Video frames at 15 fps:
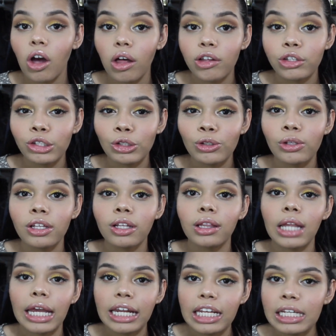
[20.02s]
Also, the
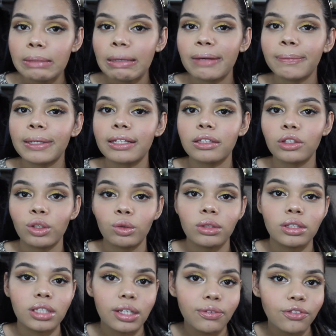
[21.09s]
lighting might be a little
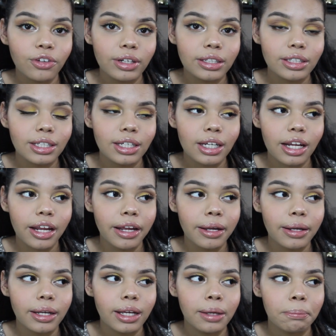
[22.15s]
different
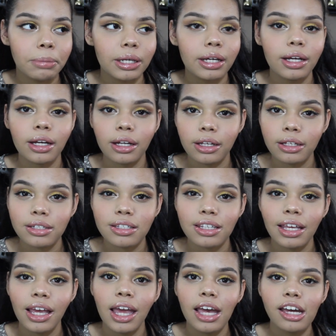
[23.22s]
today because
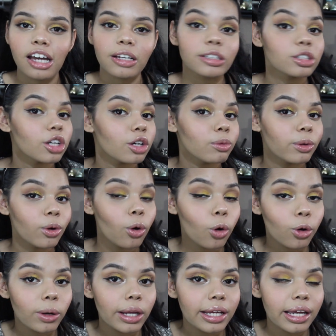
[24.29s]
I started
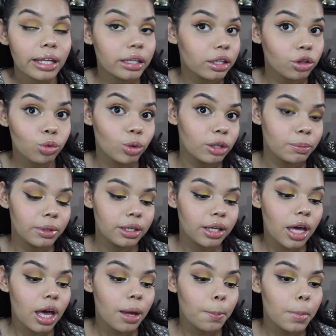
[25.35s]
recording at like 3
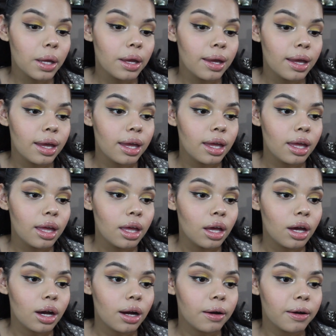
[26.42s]
p.m.
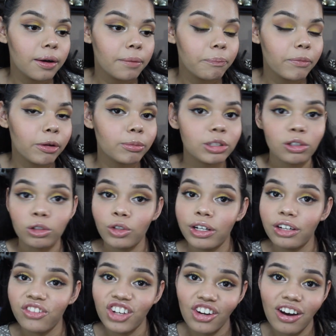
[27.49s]
I'm still
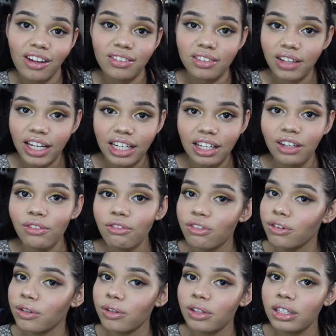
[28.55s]
trying to figure out lighting
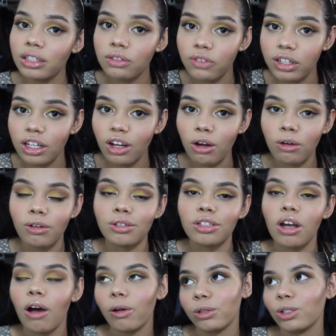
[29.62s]
for these
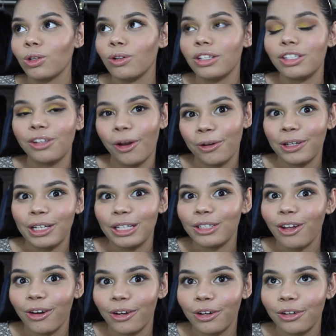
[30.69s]
videos. Also, it's starting to
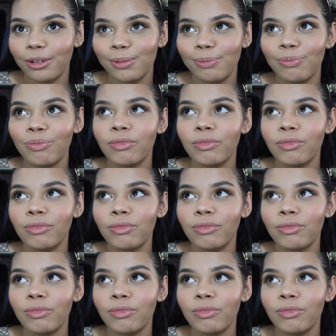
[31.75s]
get darker.